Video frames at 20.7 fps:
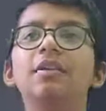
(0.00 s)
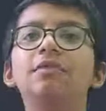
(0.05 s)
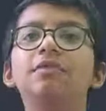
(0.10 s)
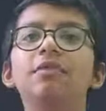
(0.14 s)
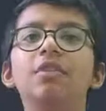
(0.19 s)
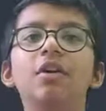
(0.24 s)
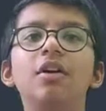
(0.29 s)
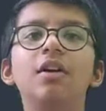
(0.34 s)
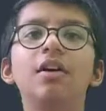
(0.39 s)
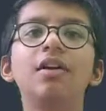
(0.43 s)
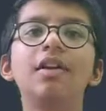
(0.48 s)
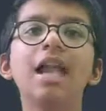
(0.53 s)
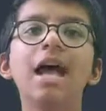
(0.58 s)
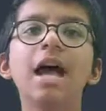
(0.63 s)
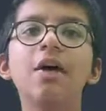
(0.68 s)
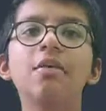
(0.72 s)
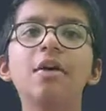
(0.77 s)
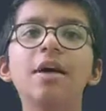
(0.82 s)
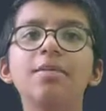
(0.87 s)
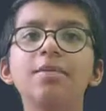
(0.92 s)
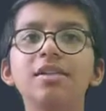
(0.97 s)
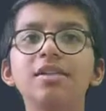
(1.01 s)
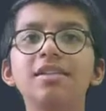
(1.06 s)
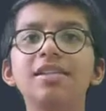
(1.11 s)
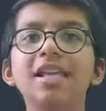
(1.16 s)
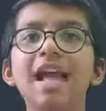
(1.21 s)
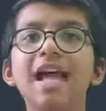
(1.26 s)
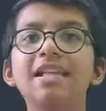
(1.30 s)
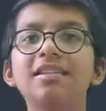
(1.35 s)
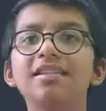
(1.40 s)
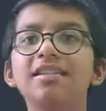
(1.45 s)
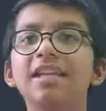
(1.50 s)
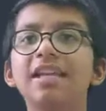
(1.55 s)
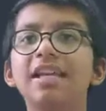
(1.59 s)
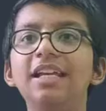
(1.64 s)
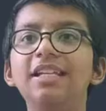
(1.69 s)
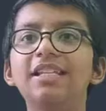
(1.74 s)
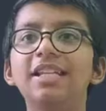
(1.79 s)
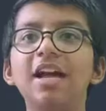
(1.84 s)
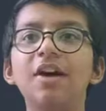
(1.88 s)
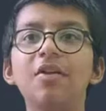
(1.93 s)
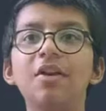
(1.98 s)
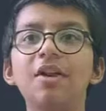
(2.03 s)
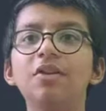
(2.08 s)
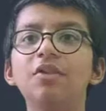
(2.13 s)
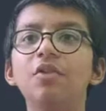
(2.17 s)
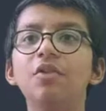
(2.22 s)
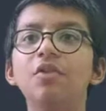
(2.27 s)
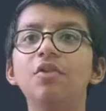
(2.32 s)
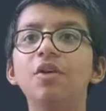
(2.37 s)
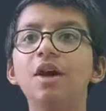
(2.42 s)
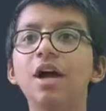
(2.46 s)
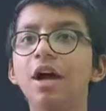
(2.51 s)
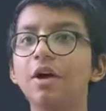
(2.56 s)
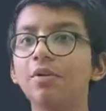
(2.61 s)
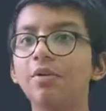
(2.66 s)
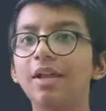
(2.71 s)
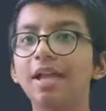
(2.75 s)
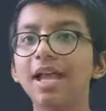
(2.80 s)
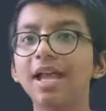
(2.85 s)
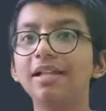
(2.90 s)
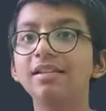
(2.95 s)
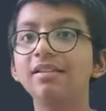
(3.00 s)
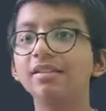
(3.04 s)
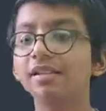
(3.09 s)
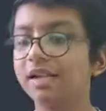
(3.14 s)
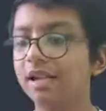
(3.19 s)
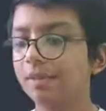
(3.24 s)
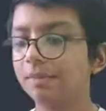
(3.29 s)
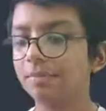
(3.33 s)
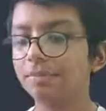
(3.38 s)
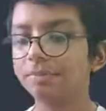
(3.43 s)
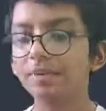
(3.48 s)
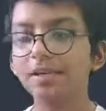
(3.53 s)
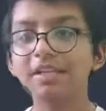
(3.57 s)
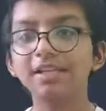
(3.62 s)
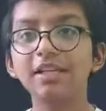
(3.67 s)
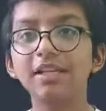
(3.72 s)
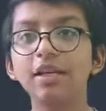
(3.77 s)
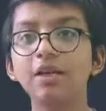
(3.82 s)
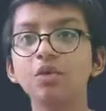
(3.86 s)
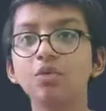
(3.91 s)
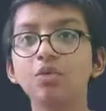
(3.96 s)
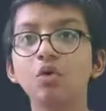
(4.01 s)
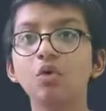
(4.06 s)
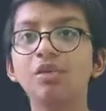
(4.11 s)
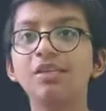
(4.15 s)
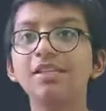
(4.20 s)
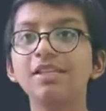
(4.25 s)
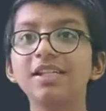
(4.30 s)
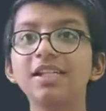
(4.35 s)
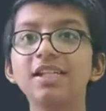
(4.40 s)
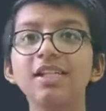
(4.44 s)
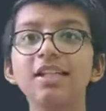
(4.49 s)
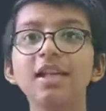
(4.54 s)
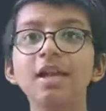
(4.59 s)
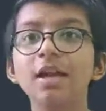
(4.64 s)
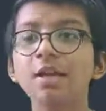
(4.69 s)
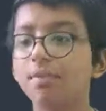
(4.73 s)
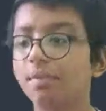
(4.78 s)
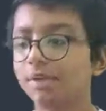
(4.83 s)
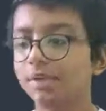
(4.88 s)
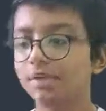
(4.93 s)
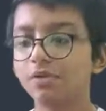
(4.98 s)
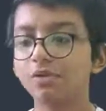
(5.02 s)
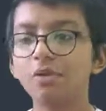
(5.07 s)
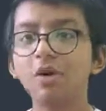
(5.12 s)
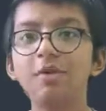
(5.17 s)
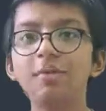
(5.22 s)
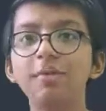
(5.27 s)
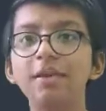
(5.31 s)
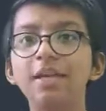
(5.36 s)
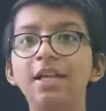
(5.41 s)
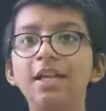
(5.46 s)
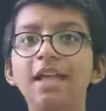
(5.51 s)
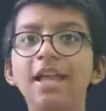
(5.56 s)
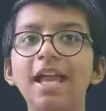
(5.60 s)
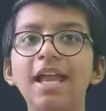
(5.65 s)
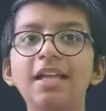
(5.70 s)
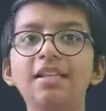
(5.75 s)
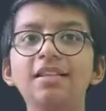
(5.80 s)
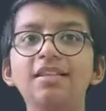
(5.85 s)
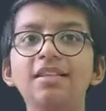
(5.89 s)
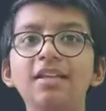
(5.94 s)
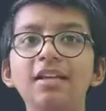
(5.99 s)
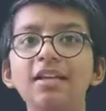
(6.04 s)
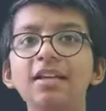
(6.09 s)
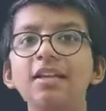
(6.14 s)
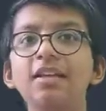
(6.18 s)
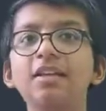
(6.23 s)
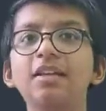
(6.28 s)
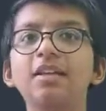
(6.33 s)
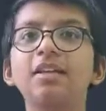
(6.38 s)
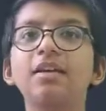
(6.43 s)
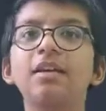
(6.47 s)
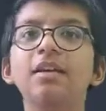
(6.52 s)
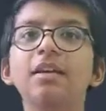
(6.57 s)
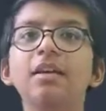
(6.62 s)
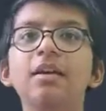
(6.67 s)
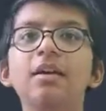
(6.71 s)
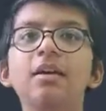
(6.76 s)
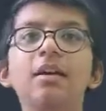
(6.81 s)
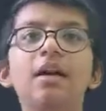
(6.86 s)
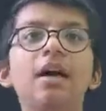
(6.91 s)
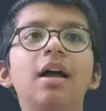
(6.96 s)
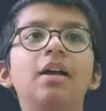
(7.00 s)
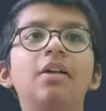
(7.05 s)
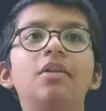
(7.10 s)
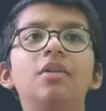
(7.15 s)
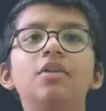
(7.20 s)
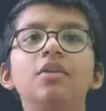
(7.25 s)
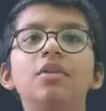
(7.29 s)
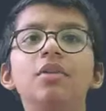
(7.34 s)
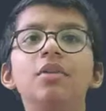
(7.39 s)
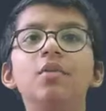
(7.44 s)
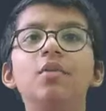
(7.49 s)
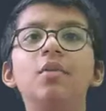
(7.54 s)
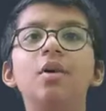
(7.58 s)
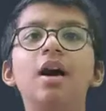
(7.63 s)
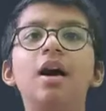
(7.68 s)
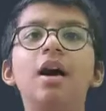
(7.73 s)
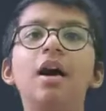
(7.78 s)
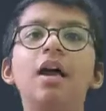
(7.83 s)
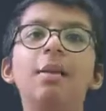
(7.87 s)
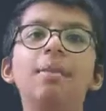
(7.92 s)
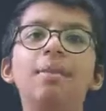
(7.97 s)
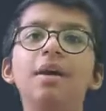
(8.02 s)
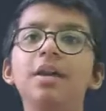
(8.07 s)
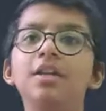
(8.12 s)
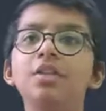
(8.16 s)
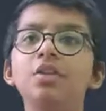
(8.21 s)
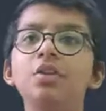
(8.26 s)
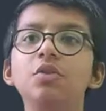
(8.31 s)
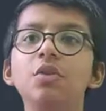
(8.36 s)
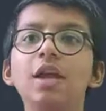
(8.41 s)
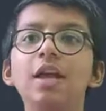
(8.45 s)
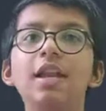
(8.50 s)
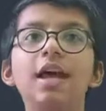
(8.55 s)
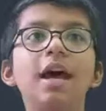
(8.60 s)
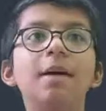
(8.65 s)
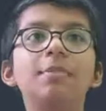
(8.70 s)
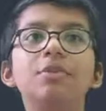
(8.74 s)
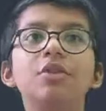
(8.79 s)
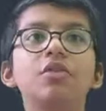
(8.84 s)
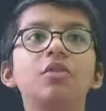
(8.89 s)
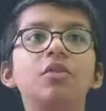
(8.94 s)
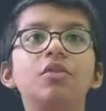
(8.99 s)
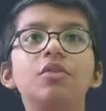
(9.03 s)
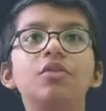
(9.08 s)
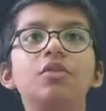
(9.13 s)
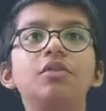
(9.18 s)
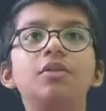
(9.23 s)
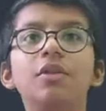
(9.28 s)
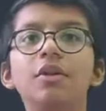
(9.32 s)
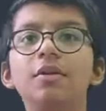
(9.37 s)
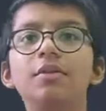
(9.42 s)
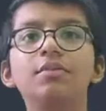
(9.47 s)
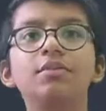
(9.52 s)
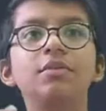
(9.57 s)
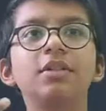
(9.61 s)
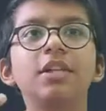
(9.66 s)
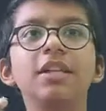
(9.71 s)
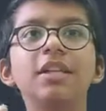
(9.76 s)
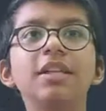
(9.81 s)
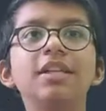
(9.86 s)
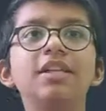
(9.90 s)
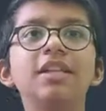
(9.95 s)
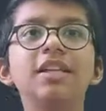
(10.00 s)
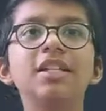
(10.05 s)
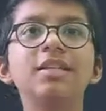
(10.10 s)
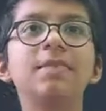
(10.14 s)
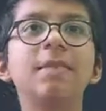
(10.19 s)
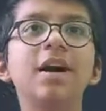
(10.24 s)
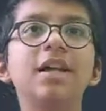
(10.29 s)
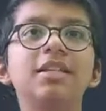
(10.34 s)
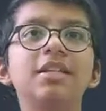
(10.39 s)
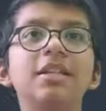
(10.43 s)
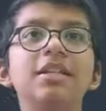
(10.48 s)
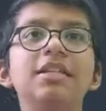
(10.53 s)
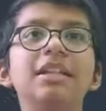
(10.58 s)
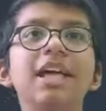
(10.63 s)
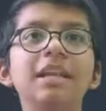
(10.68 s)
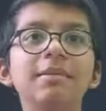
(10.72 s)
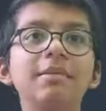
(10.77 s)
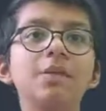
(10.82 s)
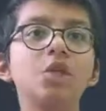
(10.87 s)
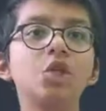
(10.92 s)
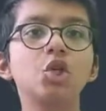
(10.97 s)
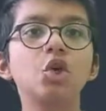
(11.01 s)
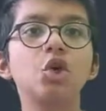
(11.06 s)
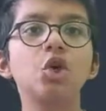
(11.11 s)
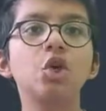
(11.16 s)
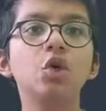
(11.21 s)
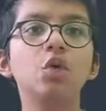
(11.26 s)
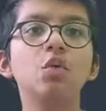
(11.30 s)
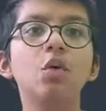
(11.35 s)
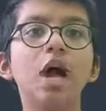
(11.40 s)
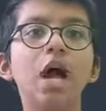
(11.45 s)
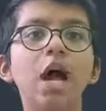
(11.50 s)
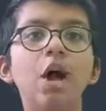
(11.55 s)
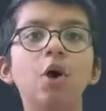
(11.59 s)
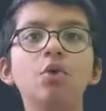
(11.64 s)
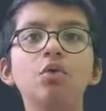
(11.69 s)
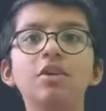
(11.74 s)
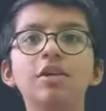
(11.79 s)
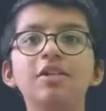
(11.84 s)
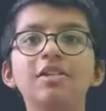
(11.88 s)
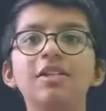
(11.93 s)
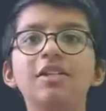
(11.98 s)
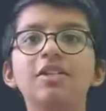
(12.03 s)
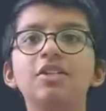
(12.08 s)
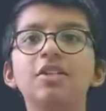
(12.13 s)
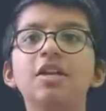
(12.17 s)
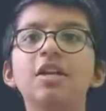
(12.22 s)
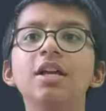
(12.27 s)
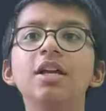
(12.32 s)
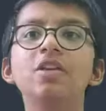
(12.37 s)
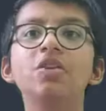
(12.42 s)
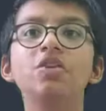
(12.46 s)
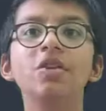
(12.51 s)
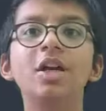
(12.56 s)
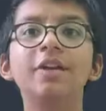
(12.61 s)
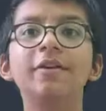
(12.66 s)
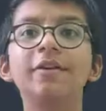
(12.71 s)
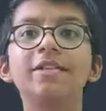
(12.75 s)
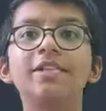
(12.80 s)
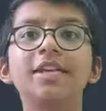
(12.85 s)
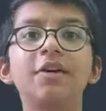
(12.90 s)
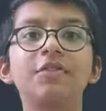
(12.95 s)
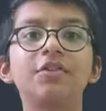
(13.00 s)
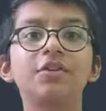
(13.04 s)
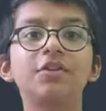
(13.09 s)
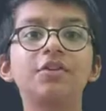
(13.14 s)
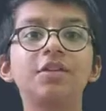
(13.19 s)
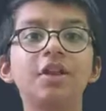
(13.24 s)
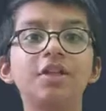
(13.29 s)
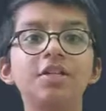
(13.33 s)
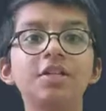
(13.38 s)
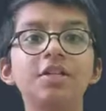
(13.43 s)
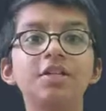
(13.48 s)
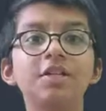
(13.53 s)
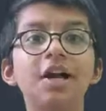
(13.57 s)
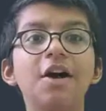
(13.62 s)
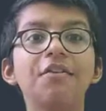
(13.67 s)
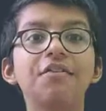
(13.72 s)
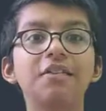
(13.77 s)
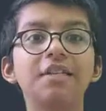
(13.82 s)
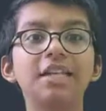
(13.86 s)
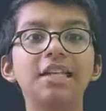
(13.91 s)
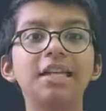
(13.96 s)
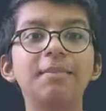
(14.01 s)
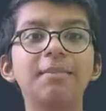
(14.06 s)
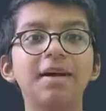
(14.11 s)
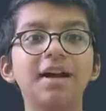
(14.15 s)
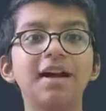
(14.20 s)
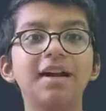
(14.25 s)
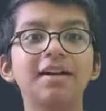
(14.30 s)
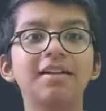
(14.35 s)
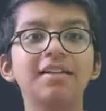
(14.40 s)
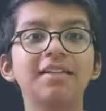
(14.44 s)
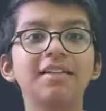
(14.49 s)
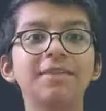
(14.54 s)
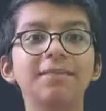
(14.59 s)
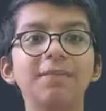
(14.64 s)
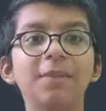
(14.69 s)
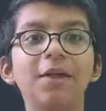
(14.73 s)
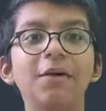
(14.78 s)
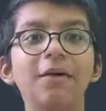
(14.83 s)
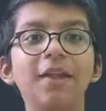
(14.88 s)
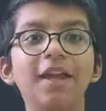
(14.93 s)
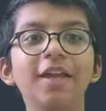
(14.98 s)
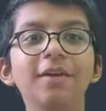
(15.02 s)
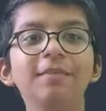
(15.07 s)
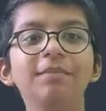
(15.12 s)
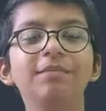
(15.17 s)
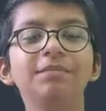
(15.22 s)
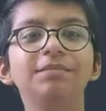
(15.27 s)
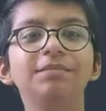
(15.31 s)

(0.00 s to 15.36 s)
for now I'm just canceling it out. I don't know how to cancel. I'm pressing Control C, but it's not being canceled. I don't know why, but you can. I'm just going to delete this, but let me show you how does it generates after 30,000 epochs. Okay,